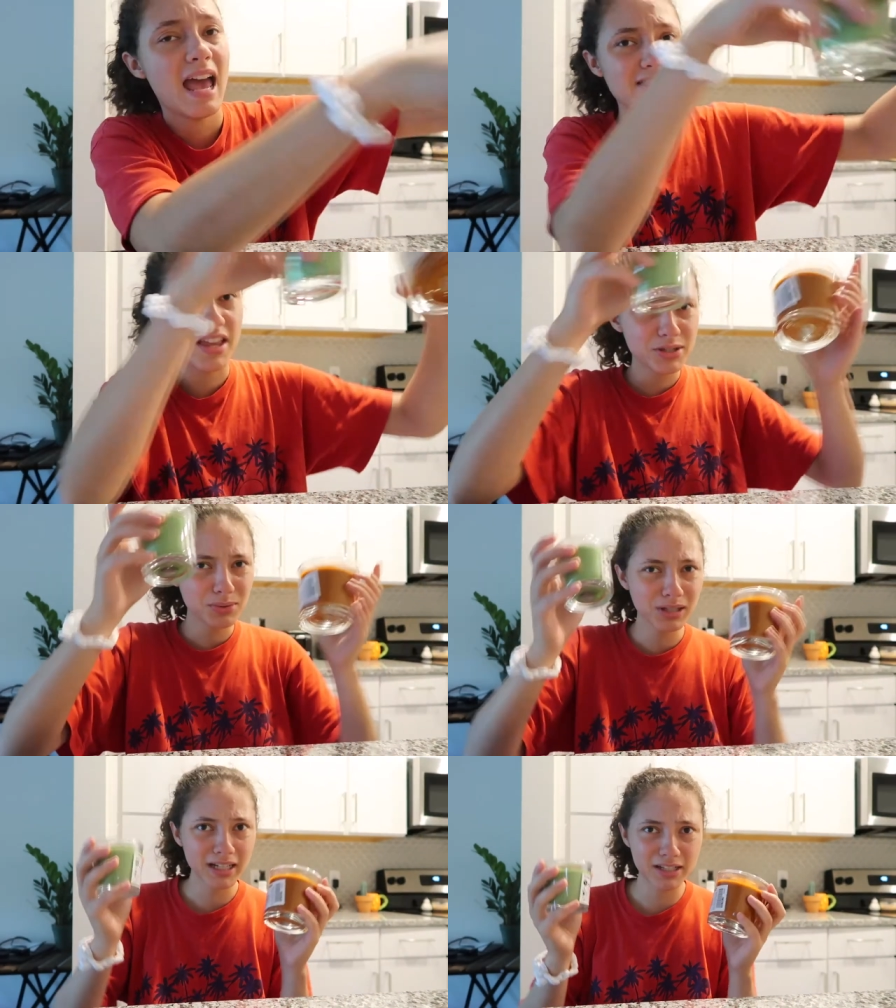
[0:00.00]
And these
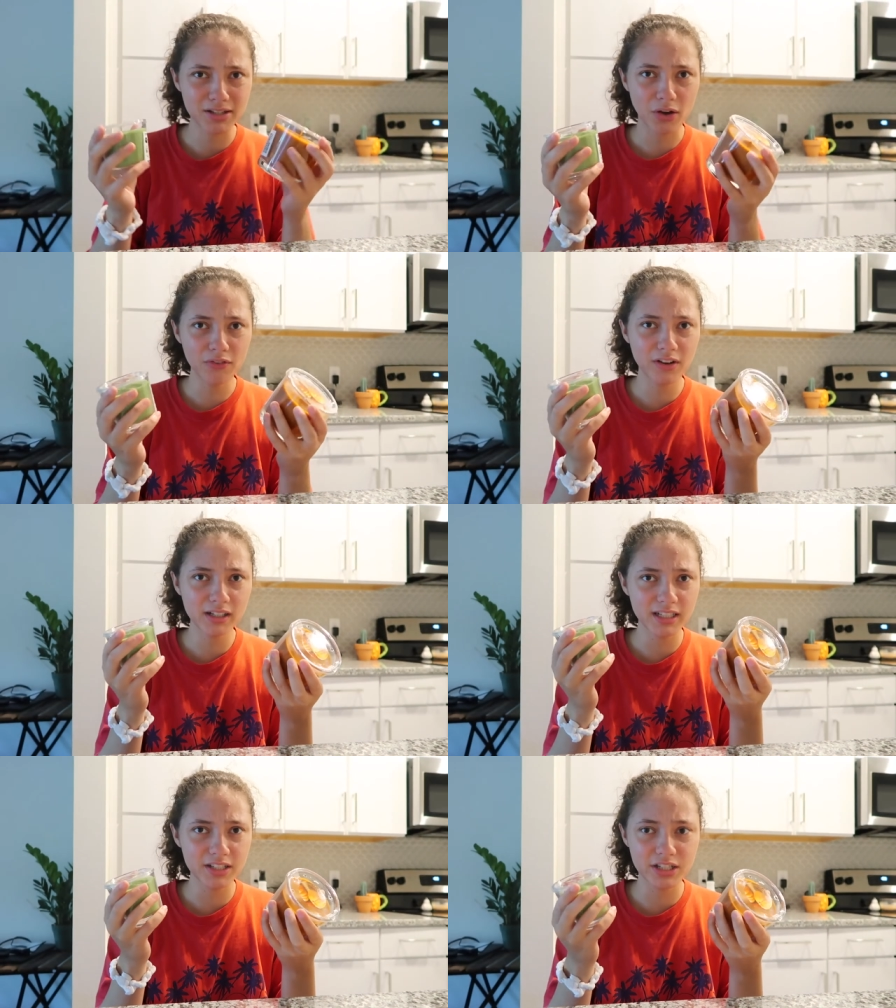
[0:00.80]
were like so
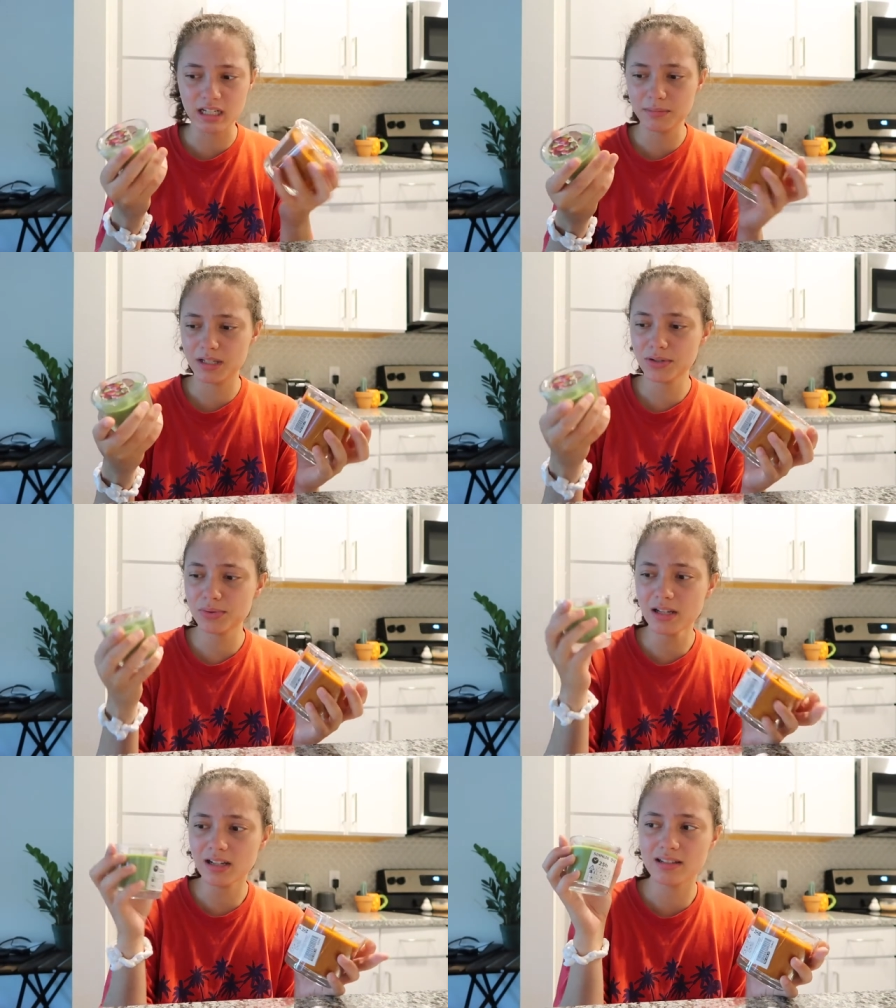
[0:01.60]
fucking cheap. This
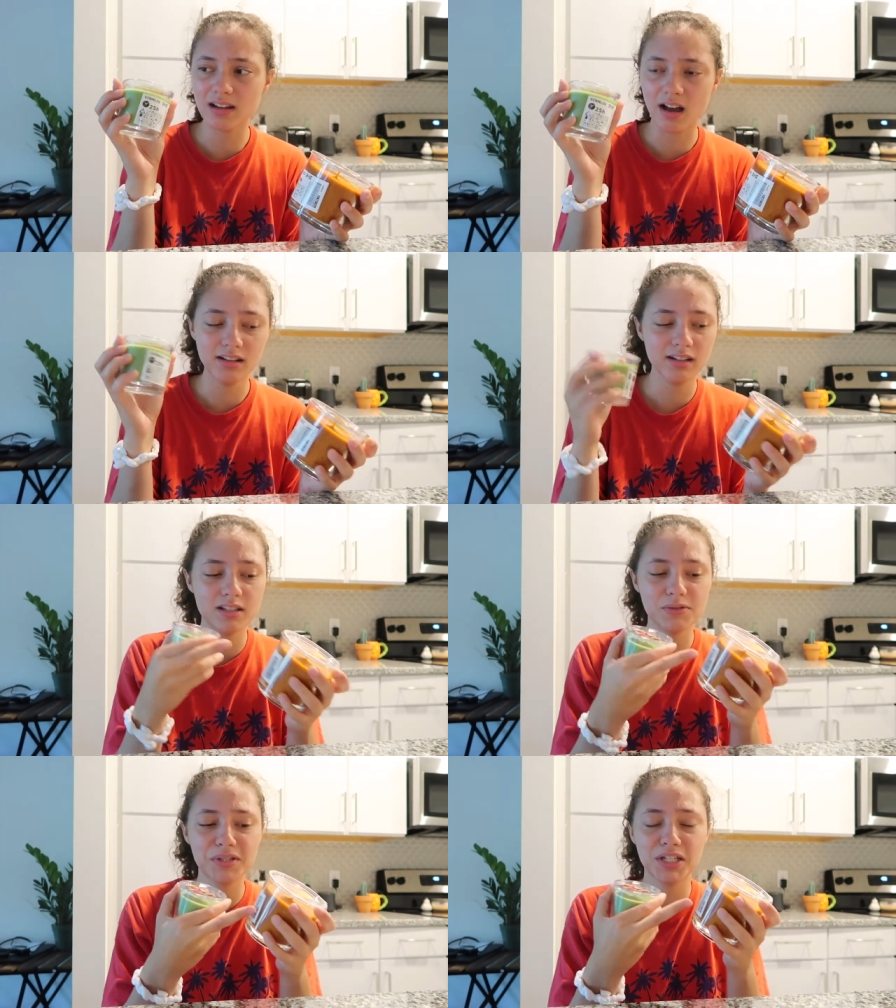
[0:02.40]
was like a dollar
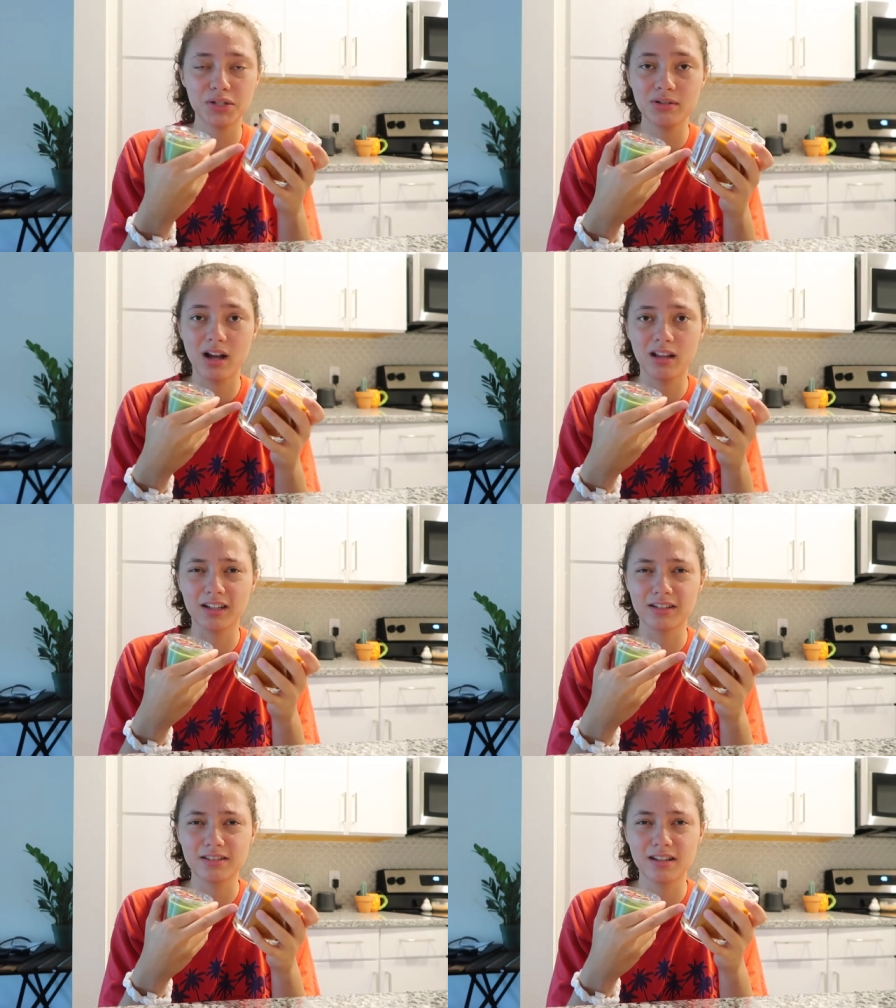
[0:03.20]
and this was like two
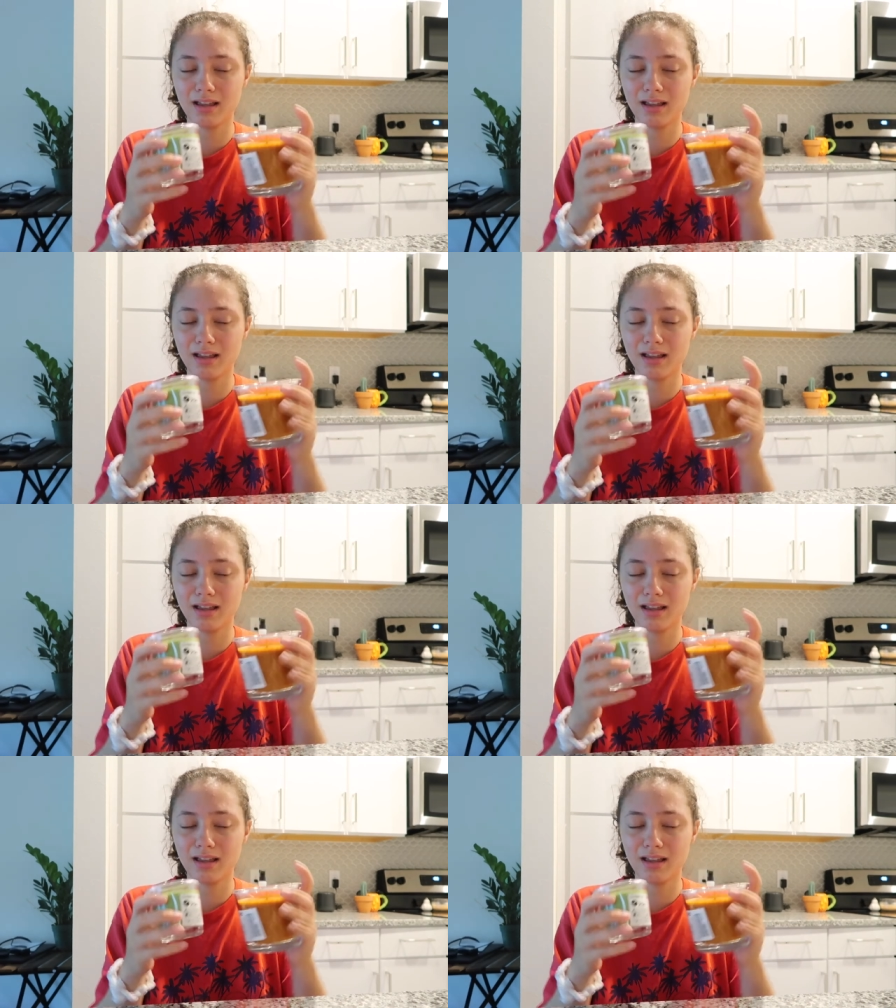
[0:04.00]
dollars.